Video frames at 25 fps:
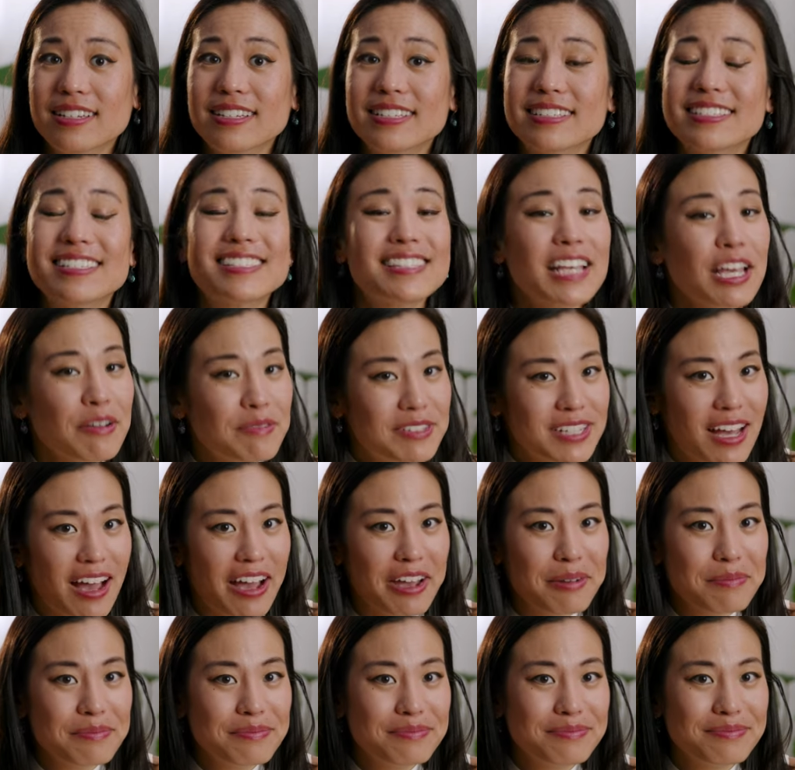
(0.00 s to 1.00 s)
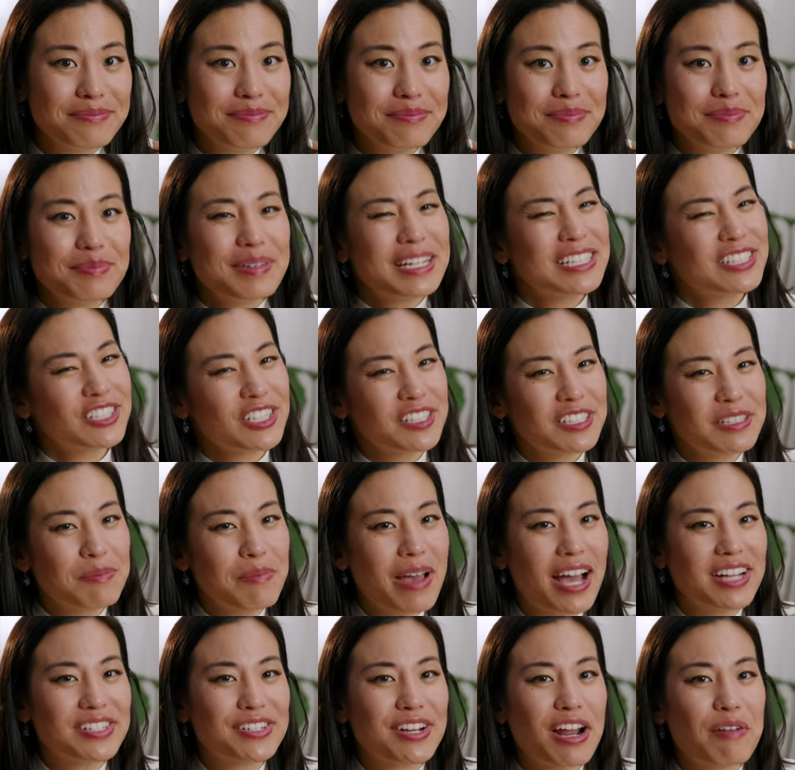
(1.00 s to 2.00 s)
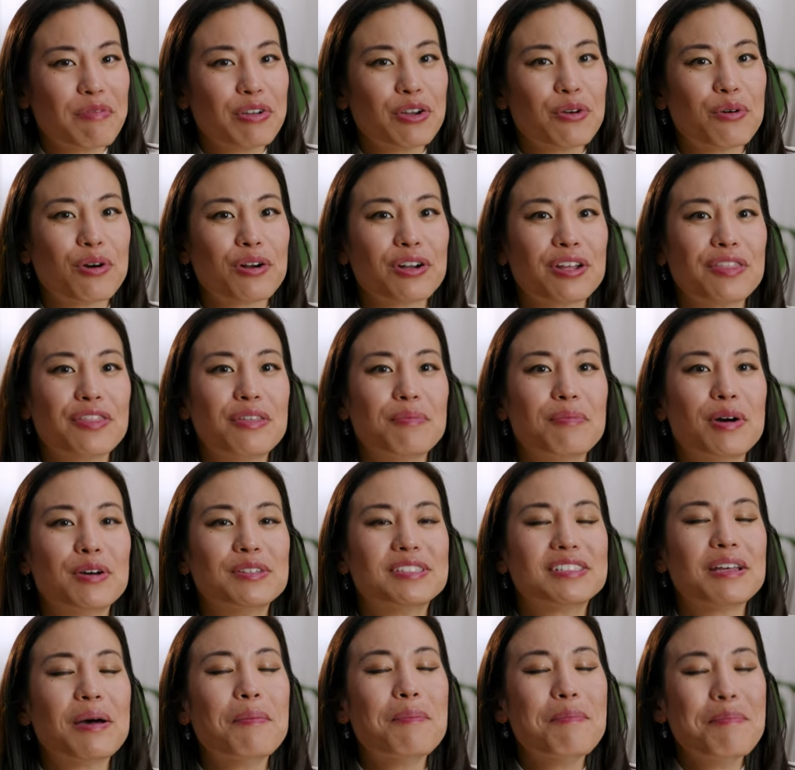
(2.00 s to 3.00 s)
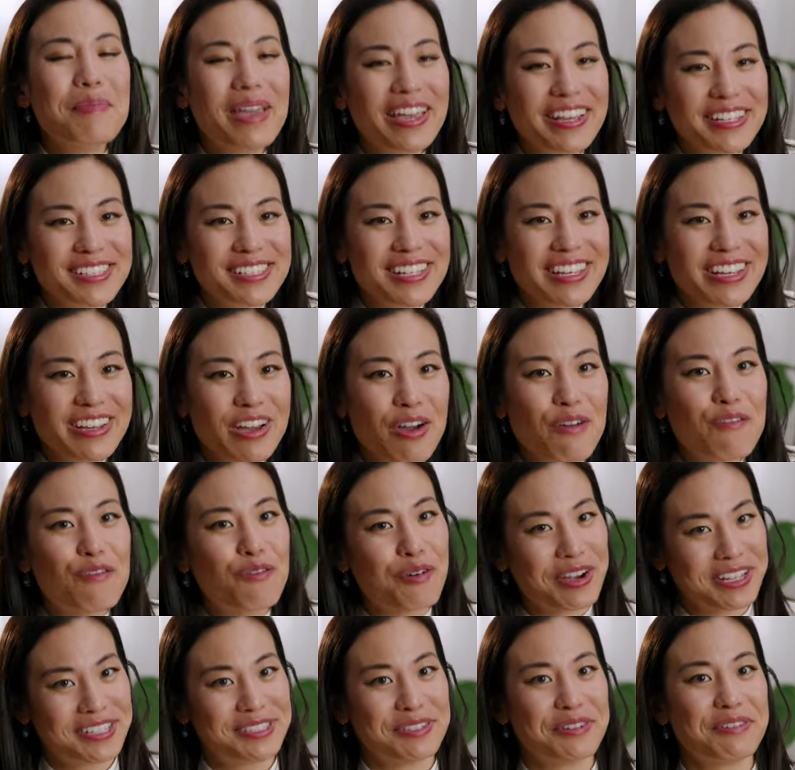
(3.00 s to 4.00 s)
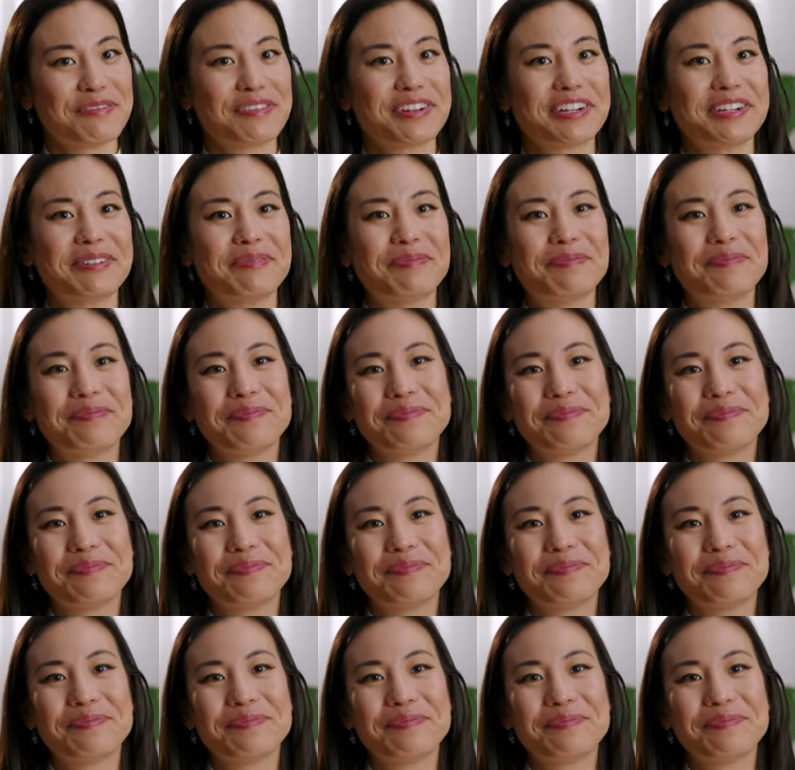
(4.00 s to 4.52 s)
To save time, let's just imagine I recorded the most amazing voiceover.